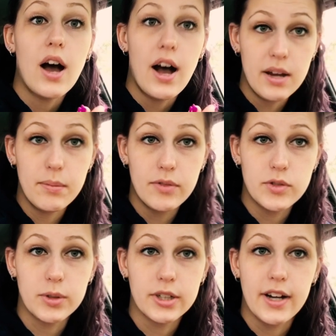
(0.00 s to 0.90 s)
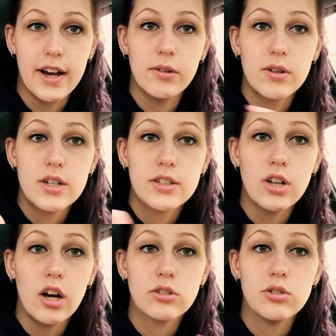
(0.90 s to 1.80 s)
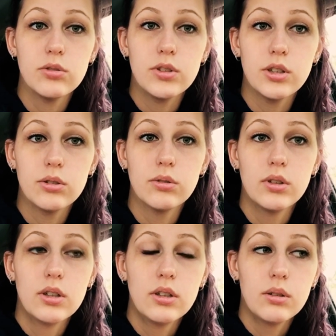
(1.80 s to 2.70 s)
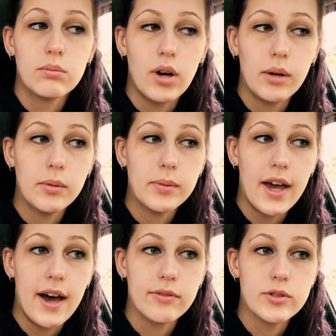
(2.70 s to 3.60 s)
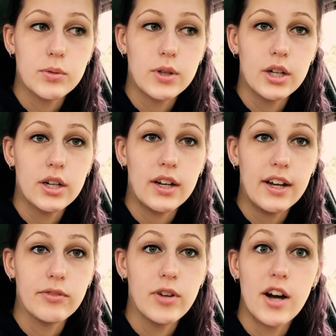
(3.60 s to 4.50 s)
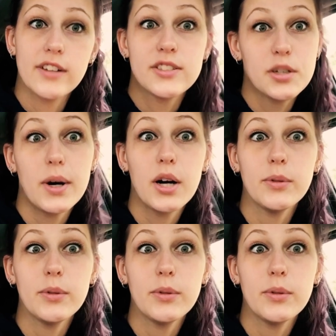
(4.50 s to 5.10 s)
I am off to work now talk to you probably after work, if not tomorrow